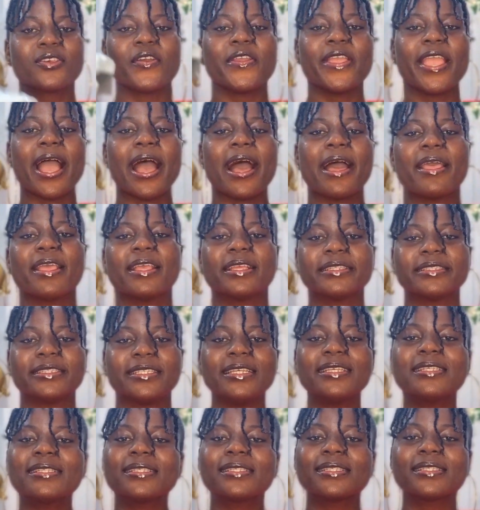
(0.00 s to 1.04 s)
yeah,
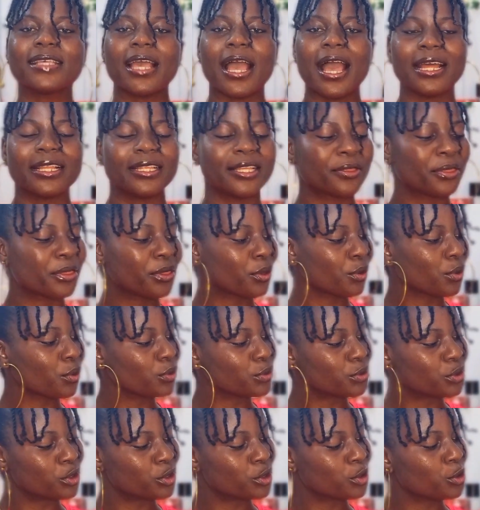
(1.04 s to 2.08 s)
these are the
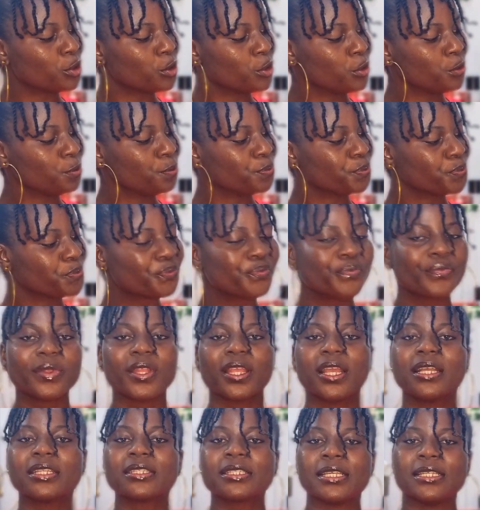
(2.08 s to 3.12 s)
two
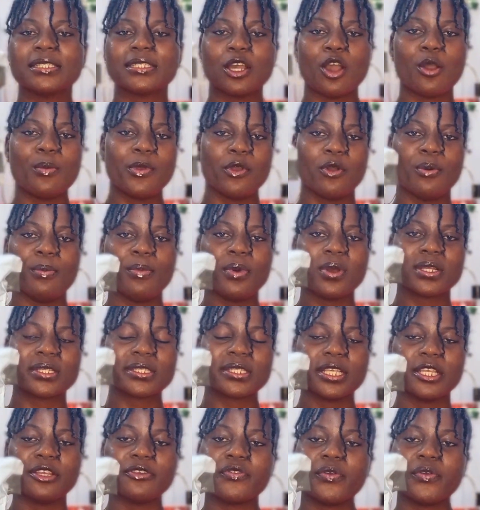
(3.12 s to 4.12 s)
things I'll be unboxing.